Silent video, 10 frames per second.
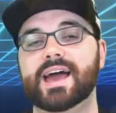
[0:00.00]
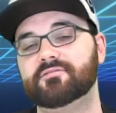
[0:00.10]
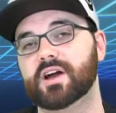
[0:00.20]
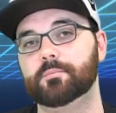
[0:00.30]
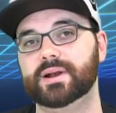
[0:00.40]

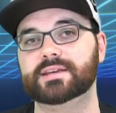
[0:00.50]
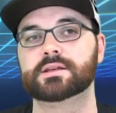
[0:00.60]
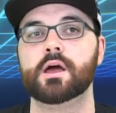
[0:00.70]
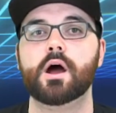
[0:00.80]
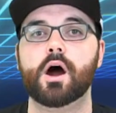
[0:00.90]
dev companies
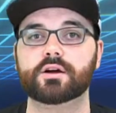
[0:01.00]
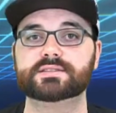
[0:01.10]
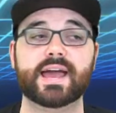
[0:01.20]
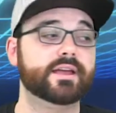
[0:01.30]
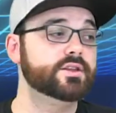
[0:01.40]
are
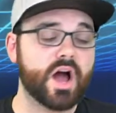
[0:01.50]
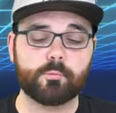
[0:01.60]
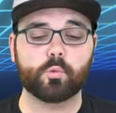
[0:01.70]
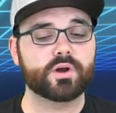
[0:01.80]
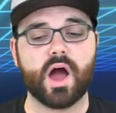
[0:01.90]
saying,
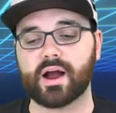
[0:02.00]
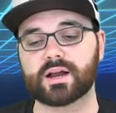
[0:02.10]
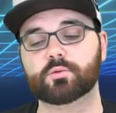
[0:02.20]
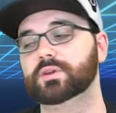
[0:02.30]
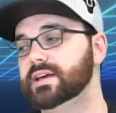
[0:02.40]
nope, we're not going
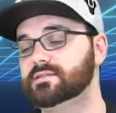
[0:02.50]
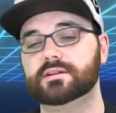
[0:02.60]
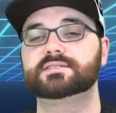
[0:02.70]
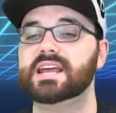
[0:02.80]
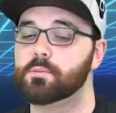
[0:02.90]
to release on
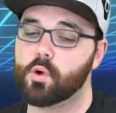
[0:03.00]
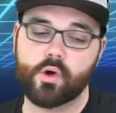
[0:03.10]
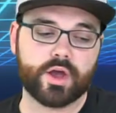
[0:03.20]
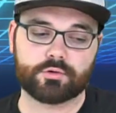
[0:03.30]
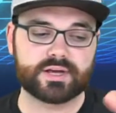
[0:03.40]
Steam, we're
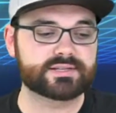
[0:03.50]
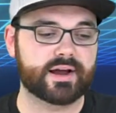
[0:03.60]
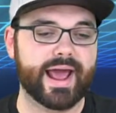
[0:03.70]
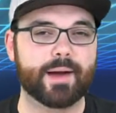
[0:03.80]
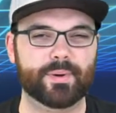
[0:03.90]
only going to release
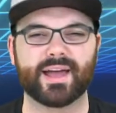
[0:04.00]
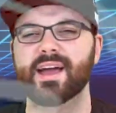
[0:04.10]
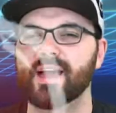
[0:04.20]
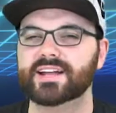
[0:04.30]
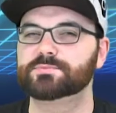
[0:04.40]
on Epic.
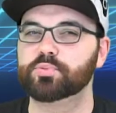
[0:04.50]
It's